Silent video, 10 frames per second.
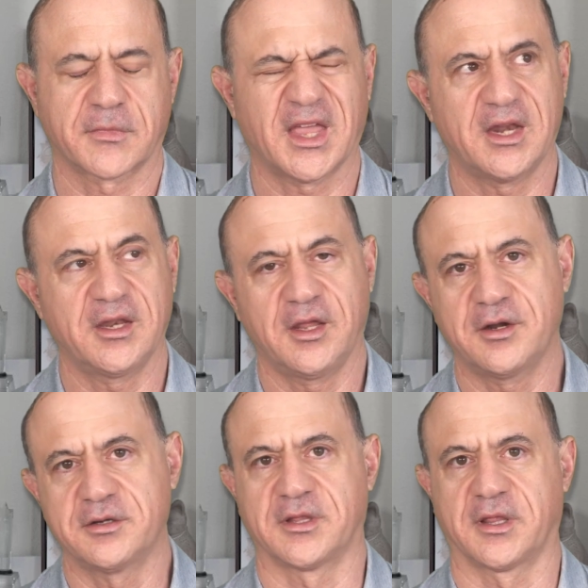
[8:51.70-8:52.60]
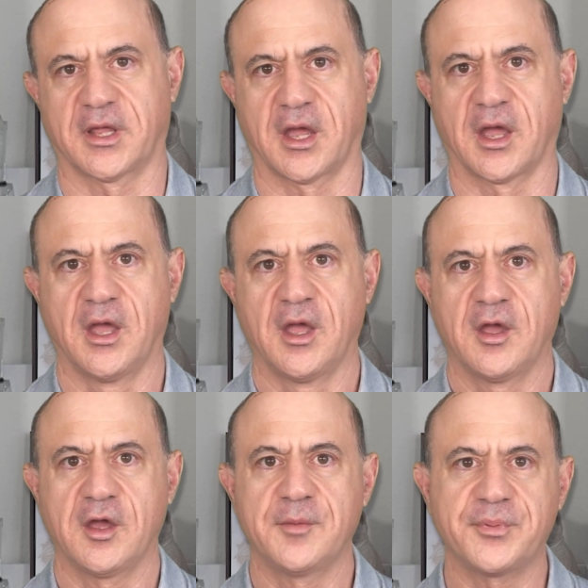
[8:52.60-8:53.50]
And here's the thing.
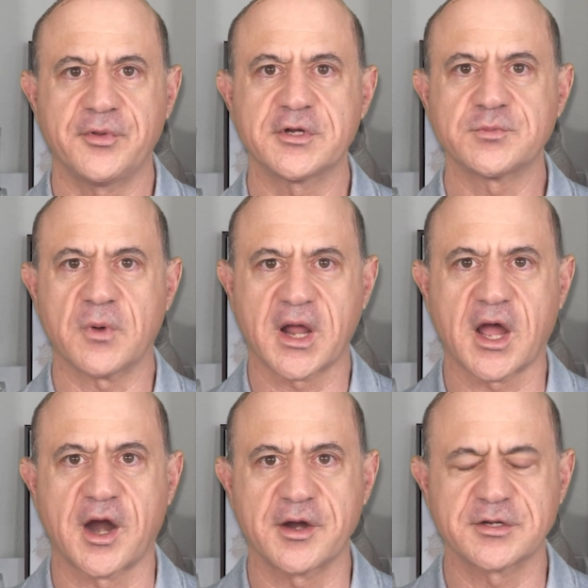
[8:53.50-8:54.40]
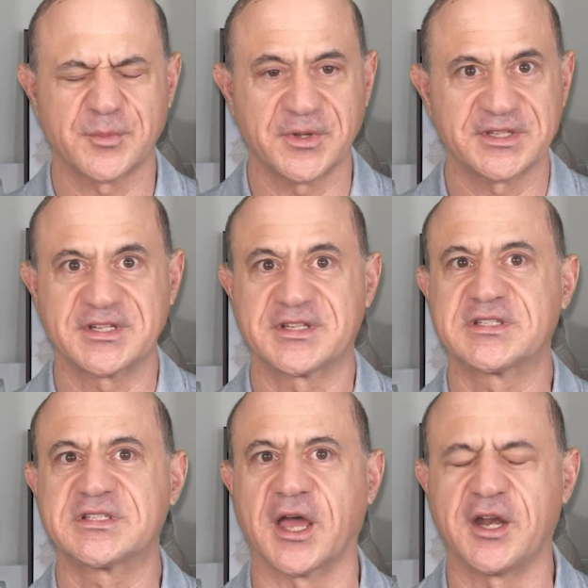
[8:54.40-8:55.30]
Employers want to hire someone that's
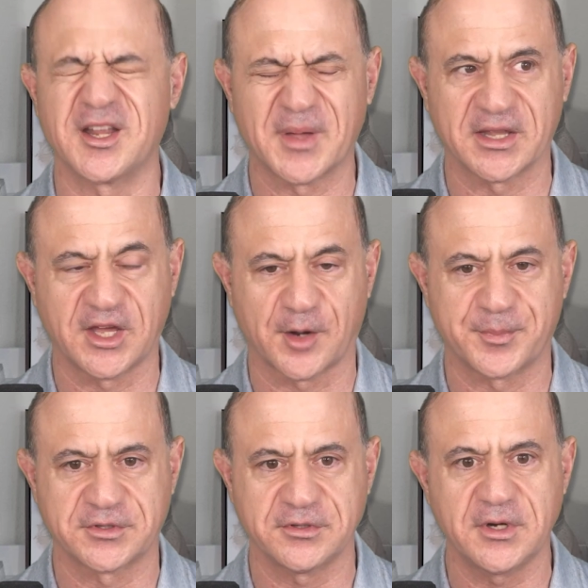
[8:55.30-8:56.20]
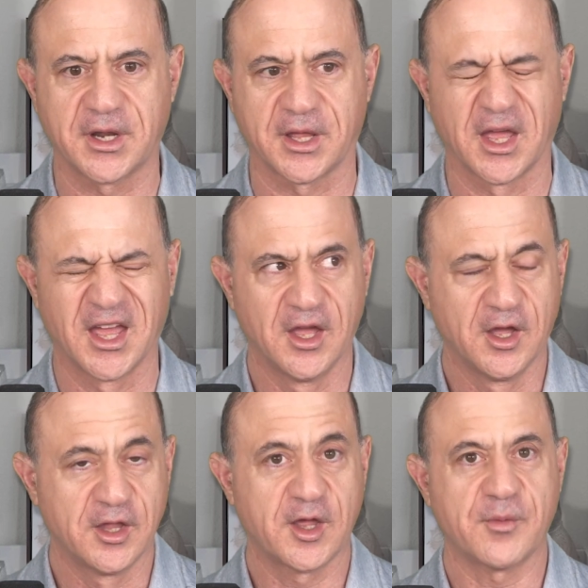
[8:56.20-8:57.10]
excited about the opportunity.
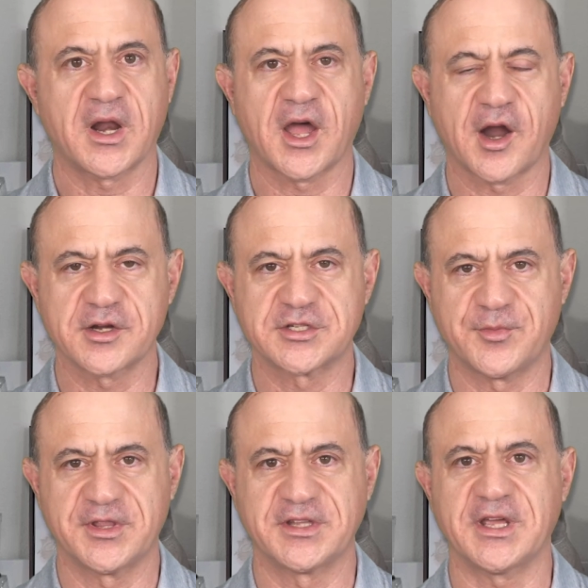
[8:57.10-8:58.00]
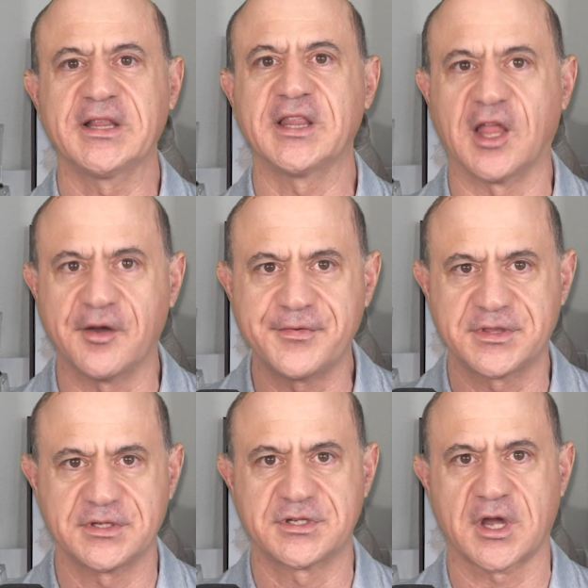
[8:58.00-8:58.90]
They want to hire someone that's in love
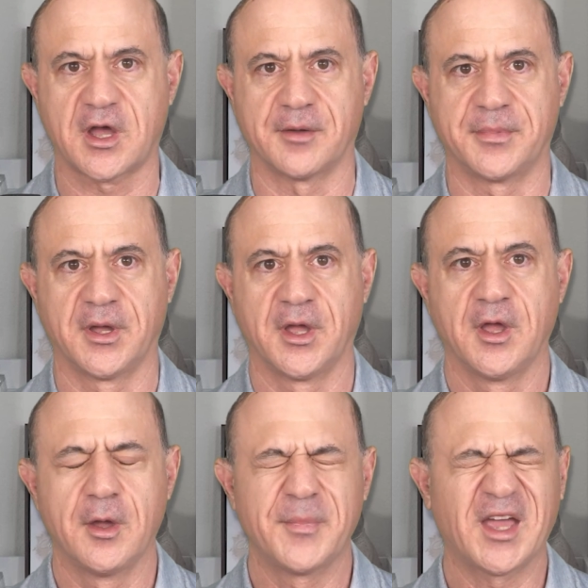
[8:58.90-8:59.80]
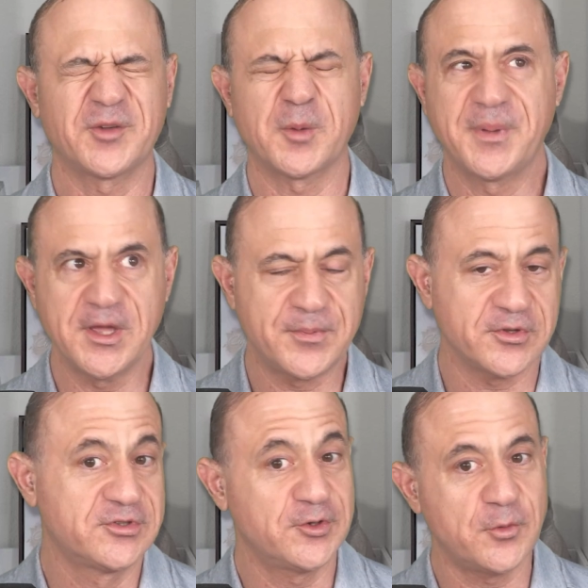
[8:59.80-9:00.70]
with the job, because when people
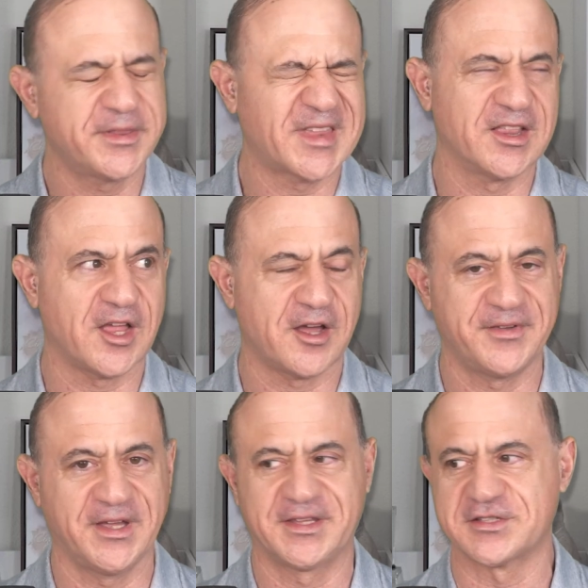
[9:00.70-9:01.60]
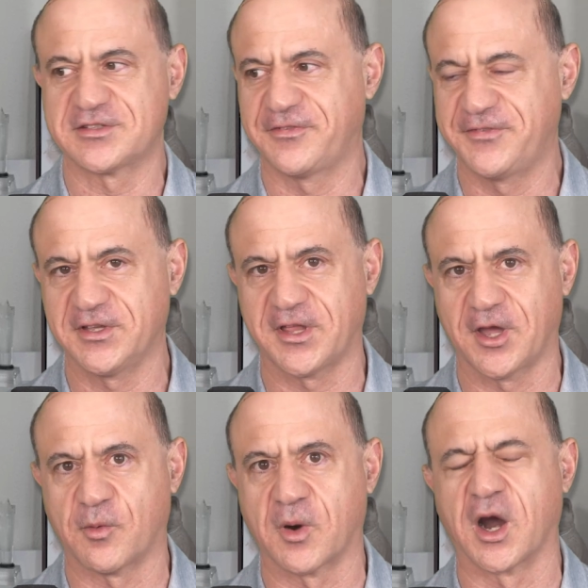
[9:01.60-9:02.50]
do what they love, it doesn't feel
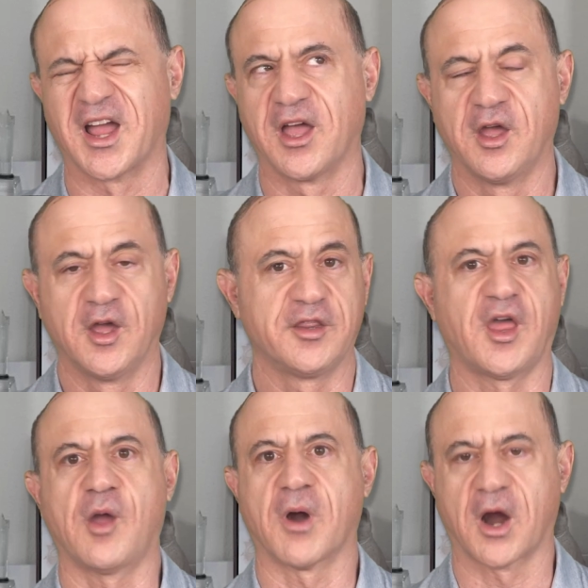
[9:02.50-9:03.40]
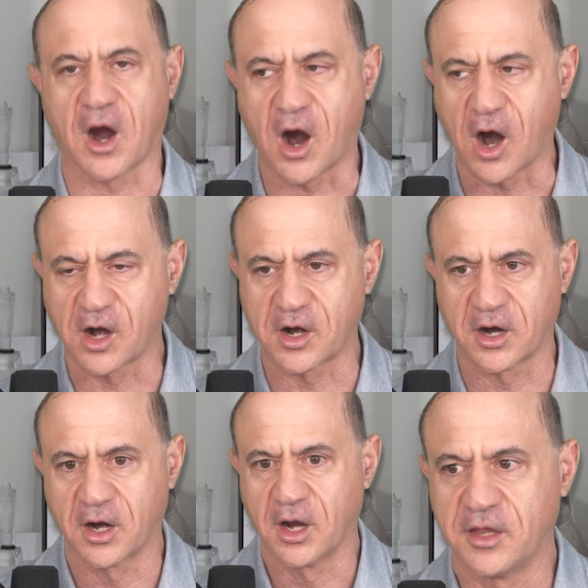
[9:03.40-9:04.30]
like work. They work
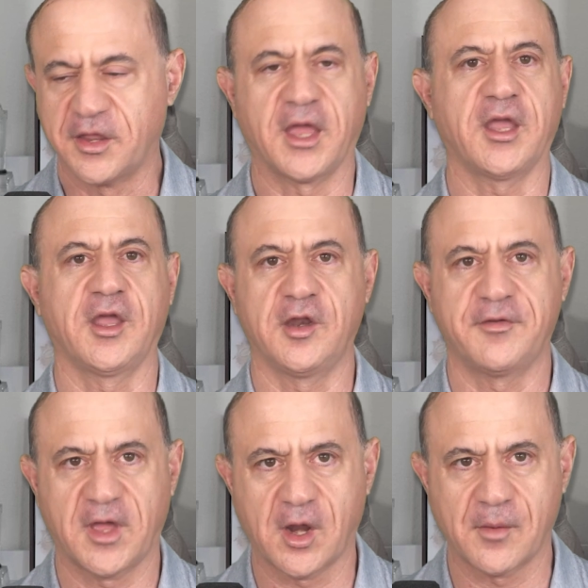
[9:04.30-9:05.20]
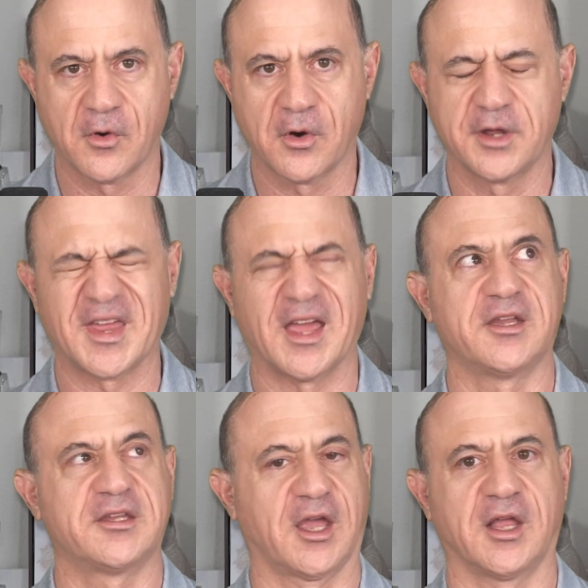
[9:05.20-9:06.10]
harder, they innovate more, they
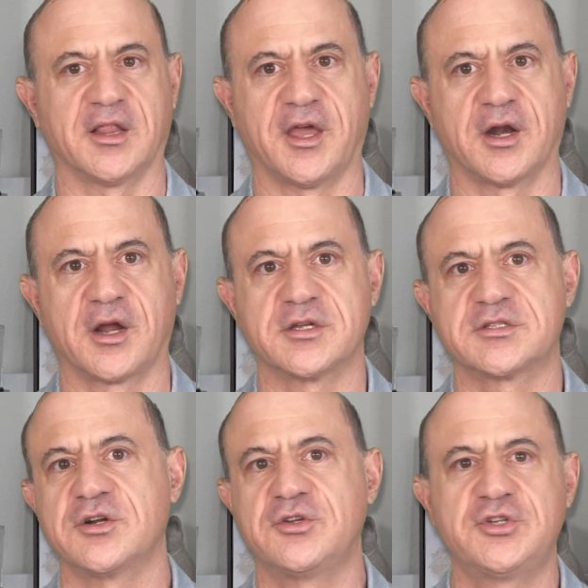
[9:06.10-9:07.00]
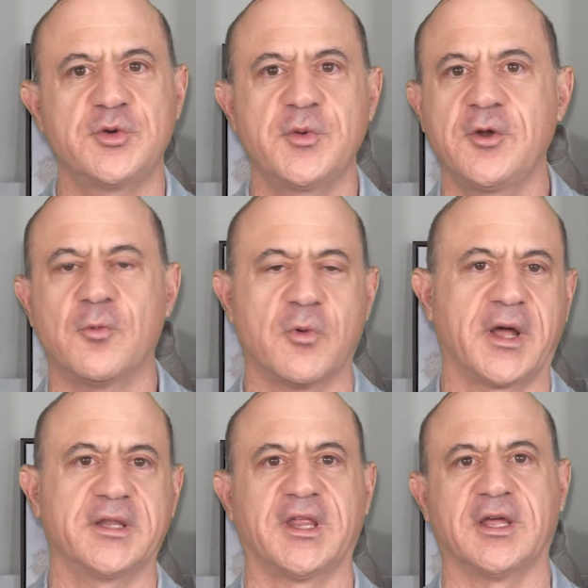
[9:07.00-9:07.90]
stay later, because they're doing
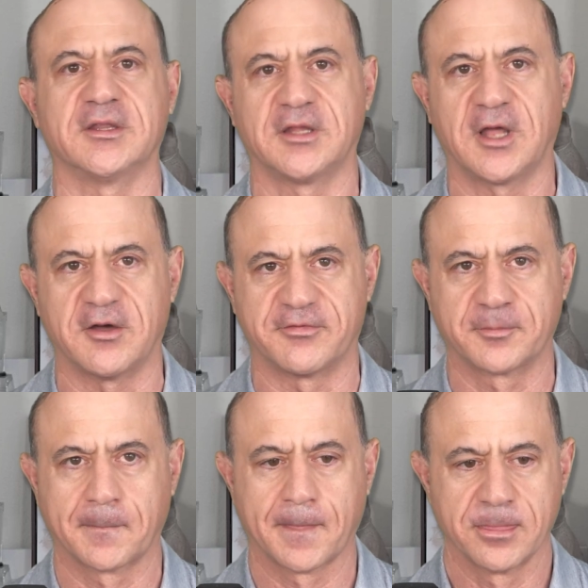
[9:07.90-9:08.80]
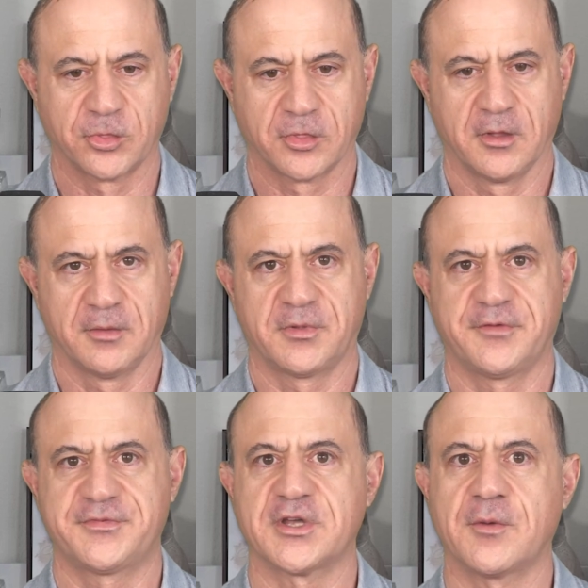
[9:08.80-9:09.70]
what they love. But
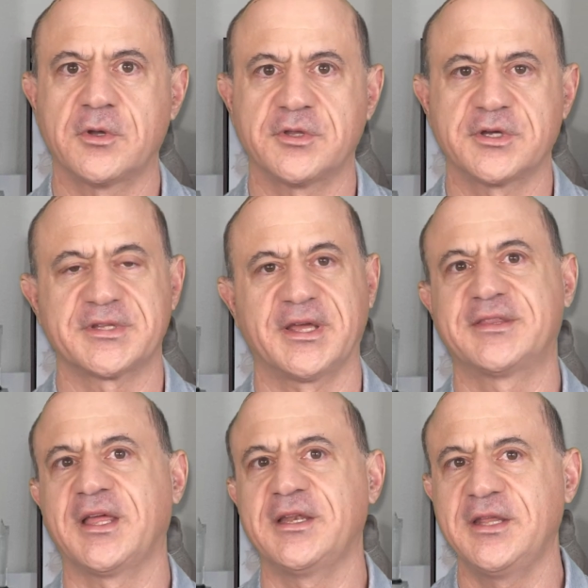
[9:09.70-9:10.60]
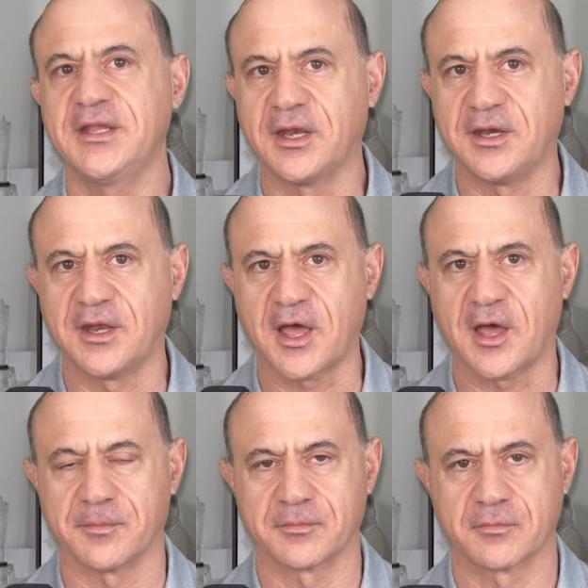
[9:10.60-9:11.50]
if someone looks like they need a
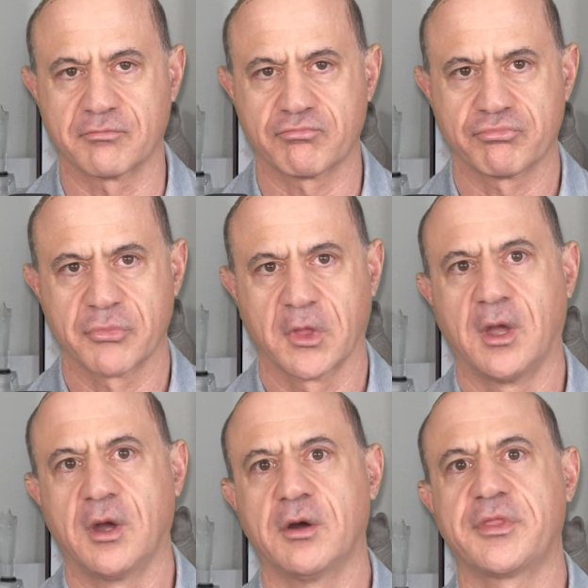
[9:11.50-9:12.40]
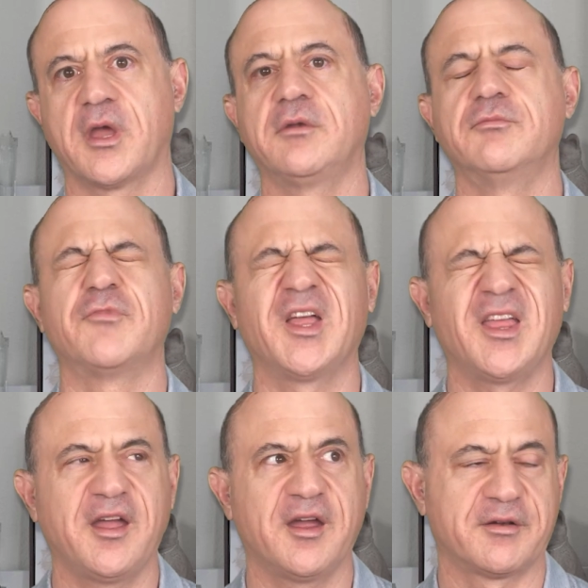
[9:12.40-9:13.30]
nap, or they
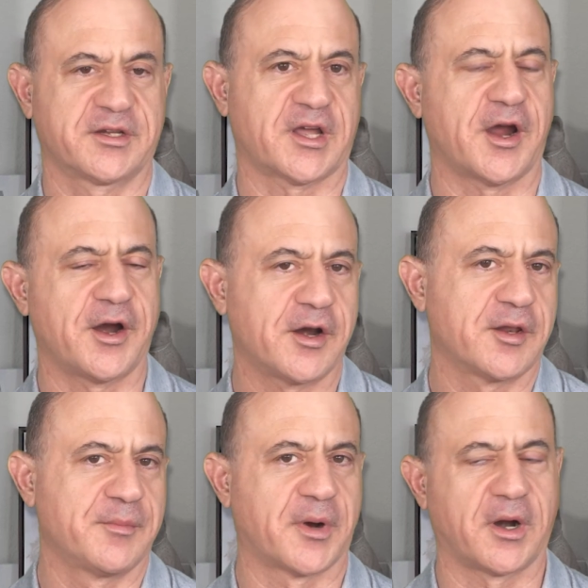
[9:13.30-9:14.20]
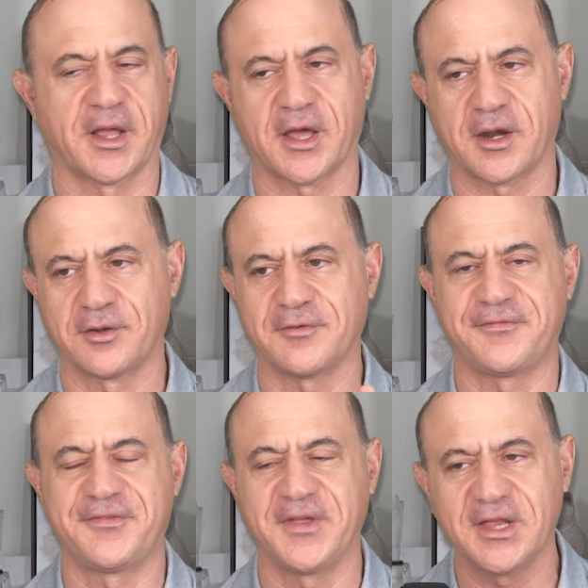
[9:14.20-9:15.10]
really are tired and burned out and don't
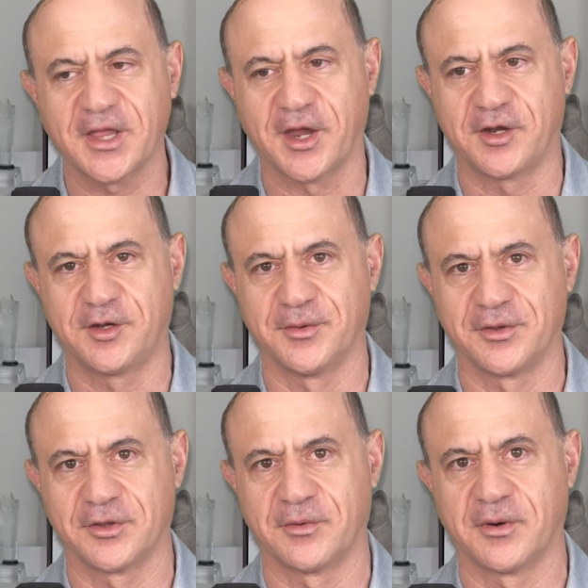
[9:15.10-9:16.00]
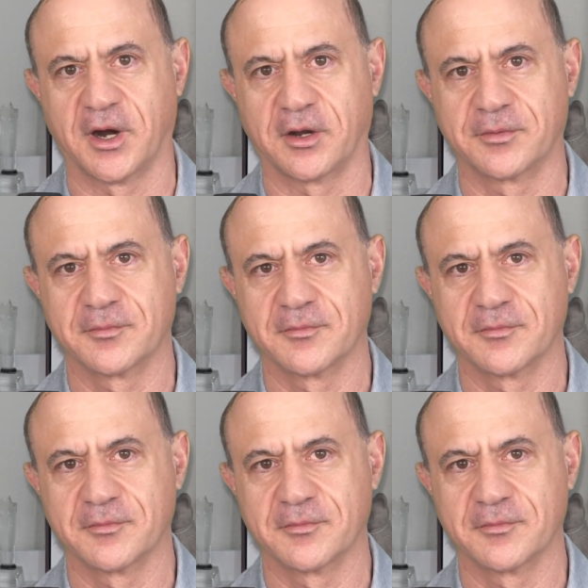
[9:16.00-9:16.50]
feel like doing the work,